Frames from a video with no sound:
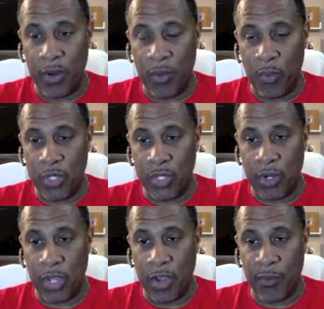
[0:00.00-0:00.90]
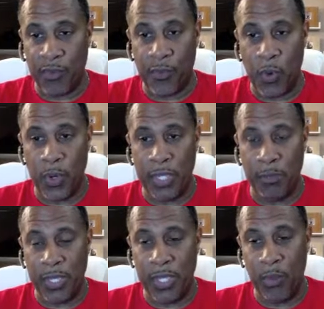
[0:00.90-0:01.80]
and we're starting off with
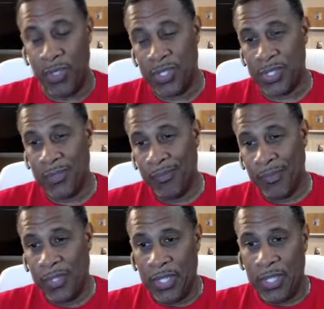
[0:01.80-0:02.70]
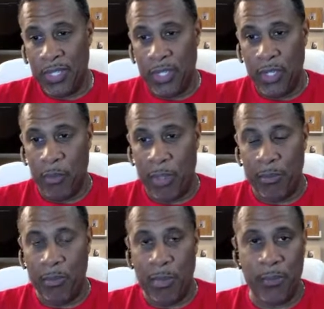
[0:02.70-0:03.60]
480p, which,
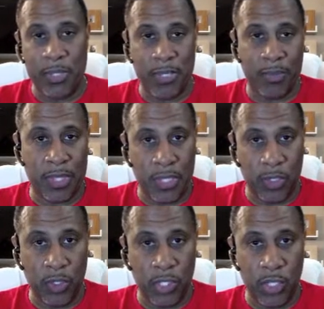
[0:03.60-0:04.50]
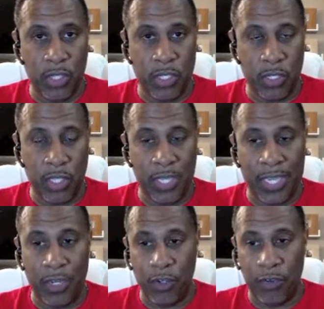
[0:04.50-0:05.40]
might be something that is good to look
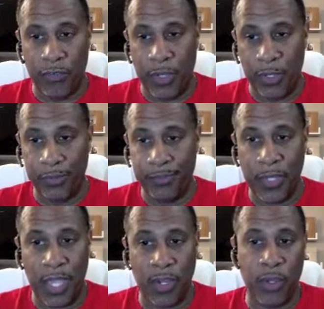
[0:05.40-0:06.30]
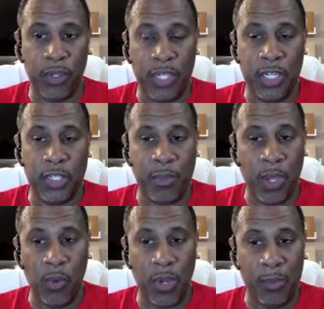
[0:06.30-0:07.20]
at on your phone. And all you need is
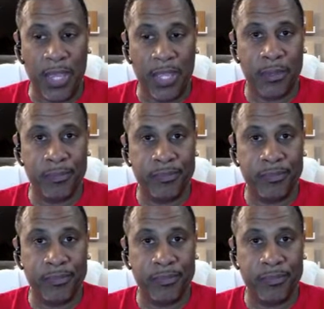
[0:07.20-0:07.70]
about 1 meg.